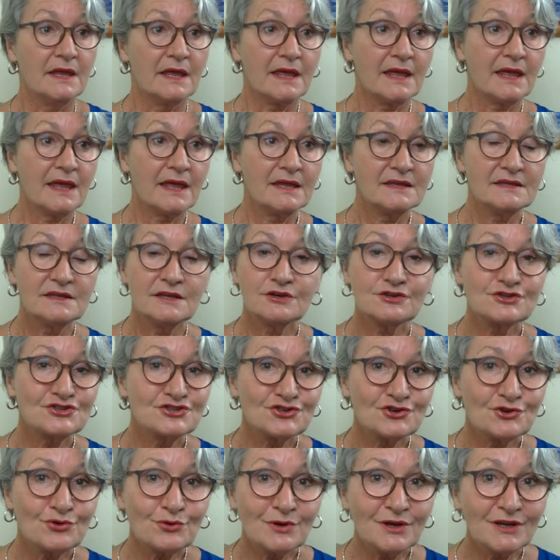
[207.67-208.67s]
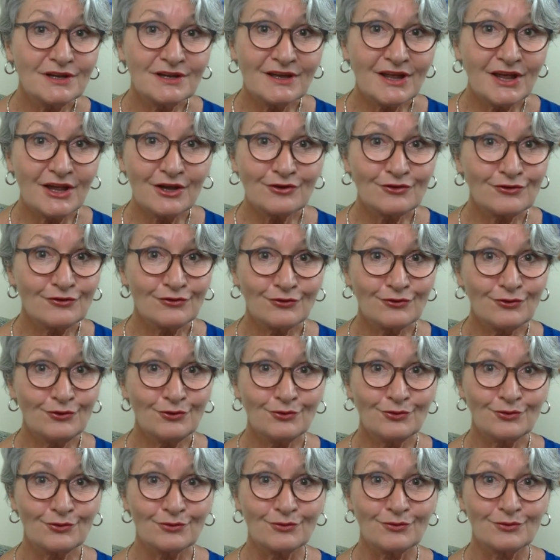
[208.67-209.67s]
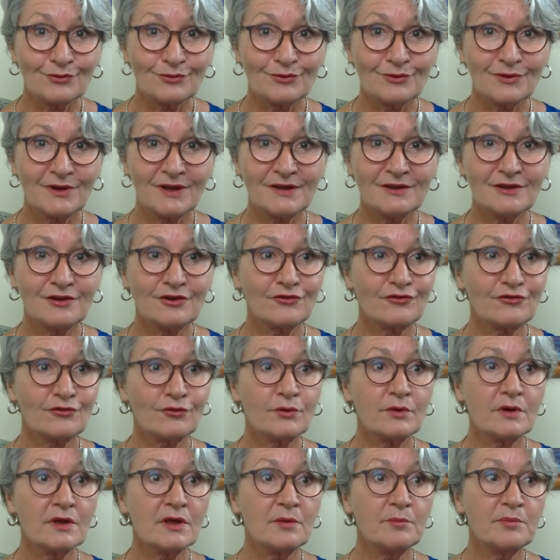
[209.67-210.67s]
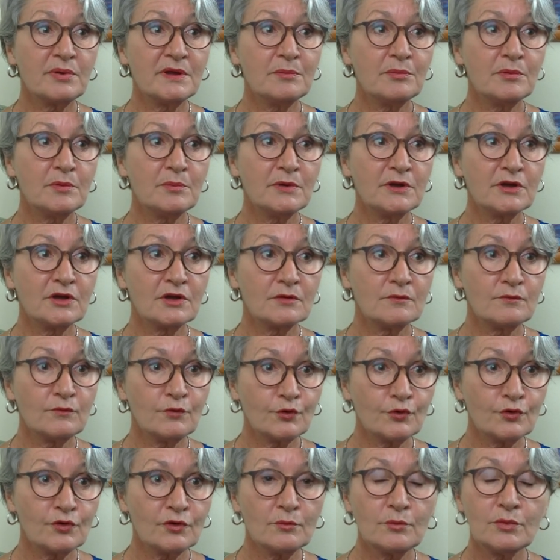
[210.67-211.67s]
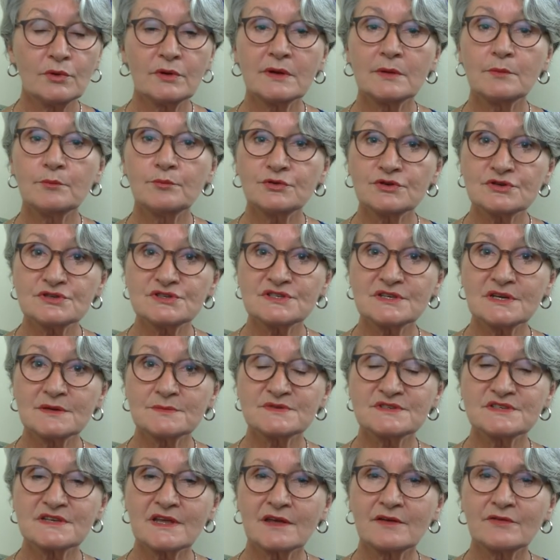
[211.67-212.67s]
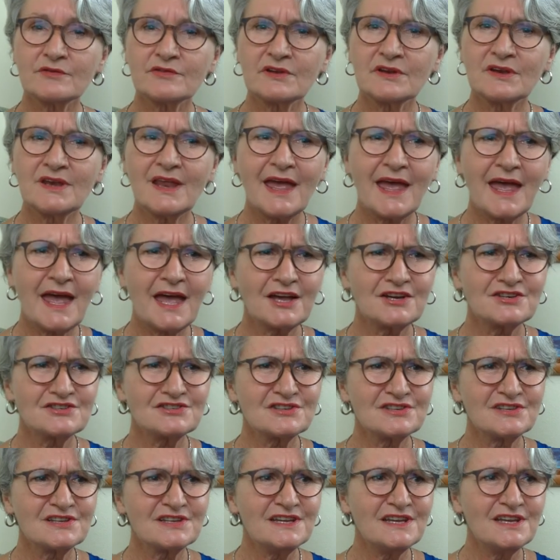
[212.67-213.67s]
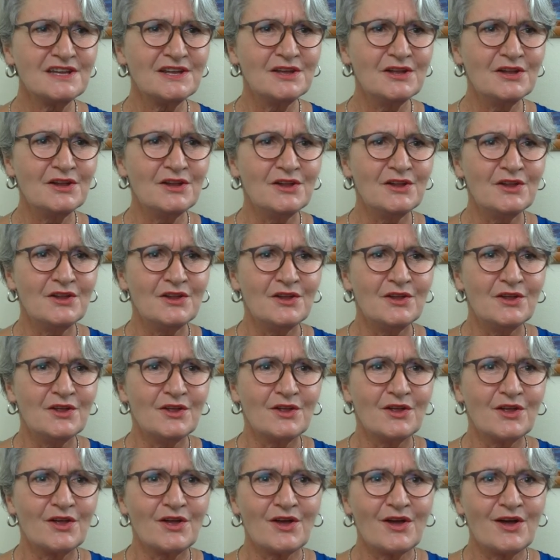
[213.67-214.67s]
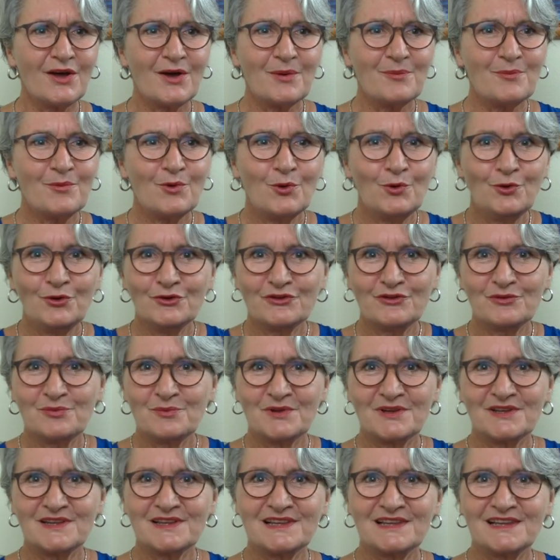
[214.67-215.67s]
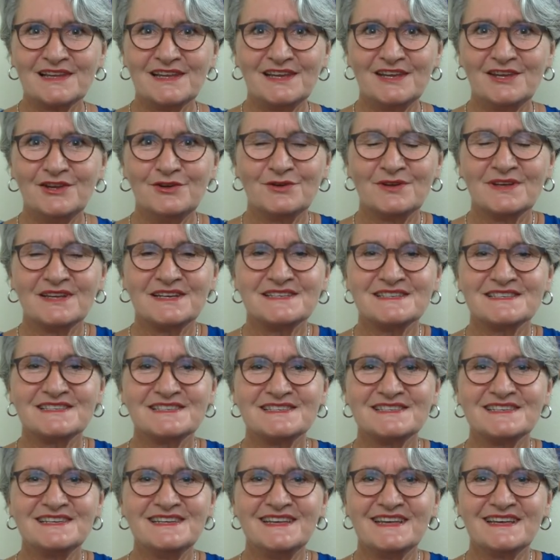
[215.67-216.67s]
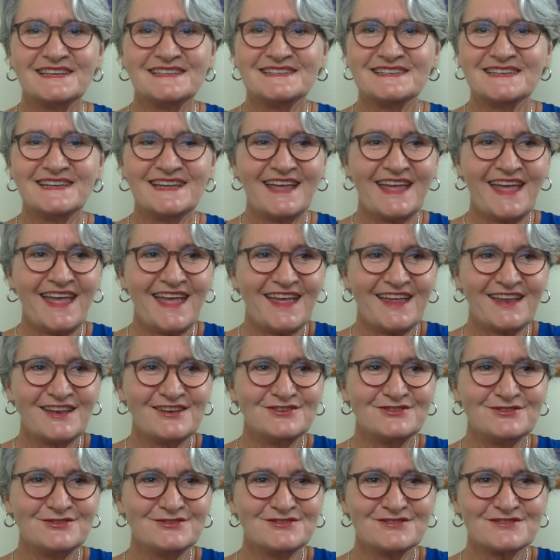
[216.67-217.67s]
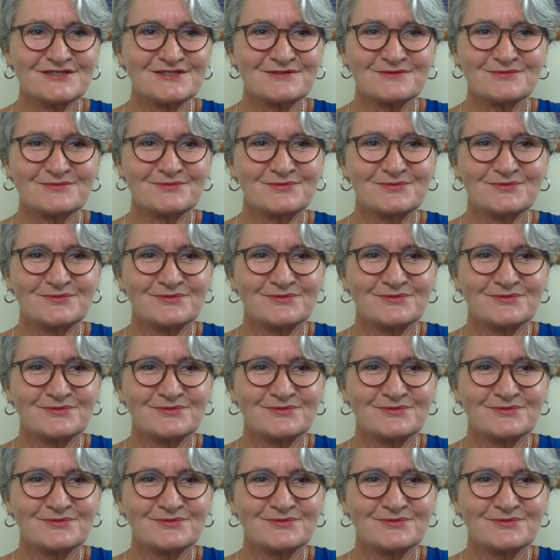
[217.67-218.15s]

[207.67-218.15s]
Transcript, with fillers: And they're showing that too. And they're showing how people become vulnerable and push themselves and actually um, ultimately you can see at the end, you just